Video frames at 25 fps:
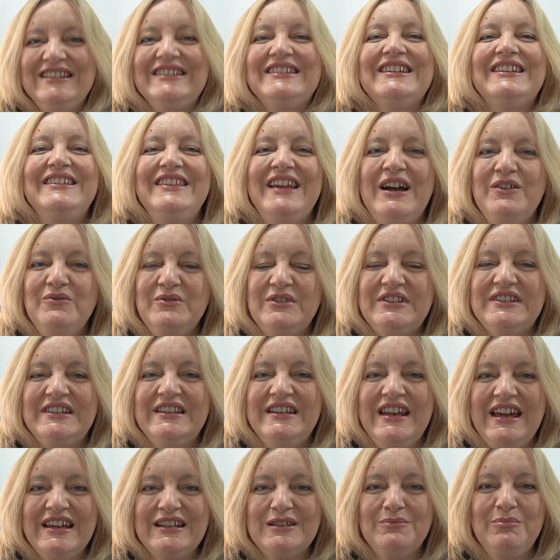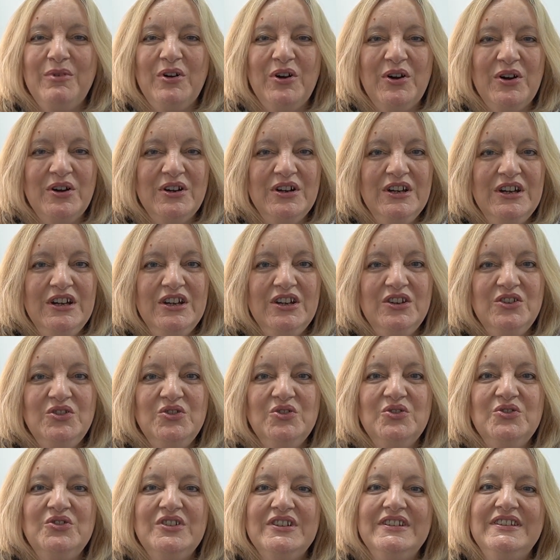So that was the next part.
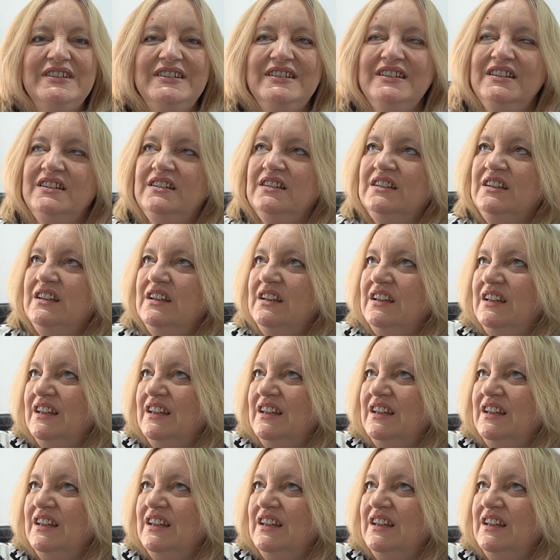George had to